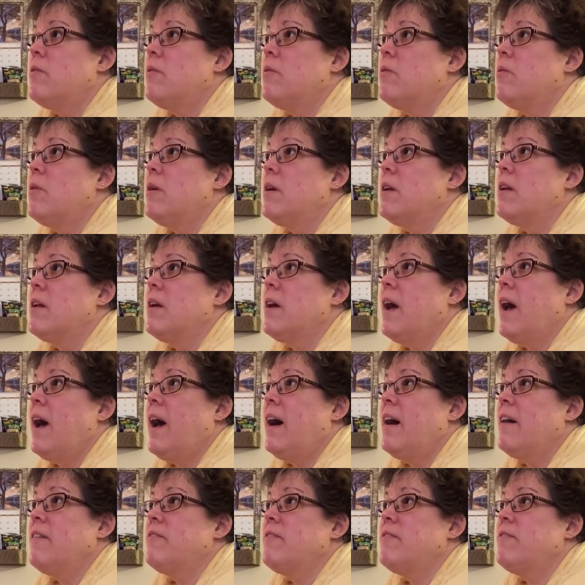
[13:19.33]

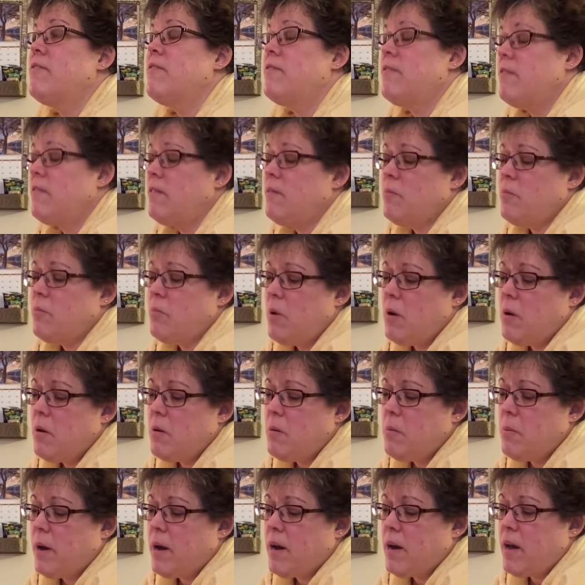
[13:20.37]
probably
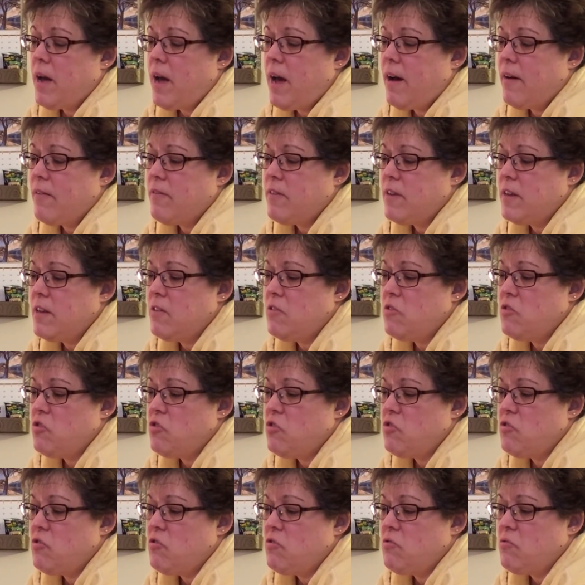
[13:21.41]
about a
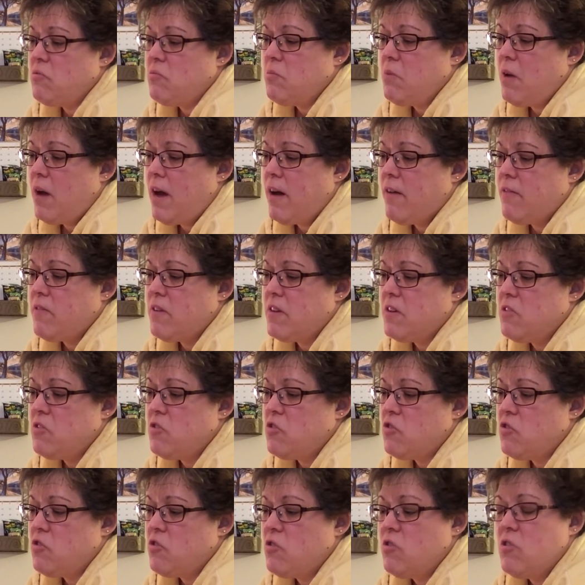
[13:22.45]
half
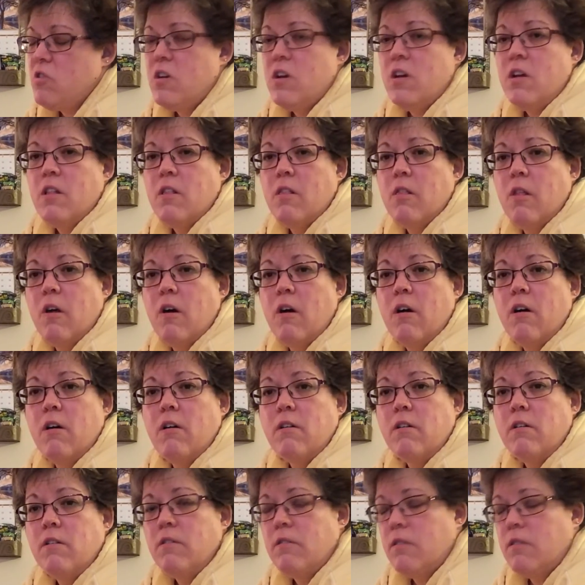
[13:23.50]
inch long.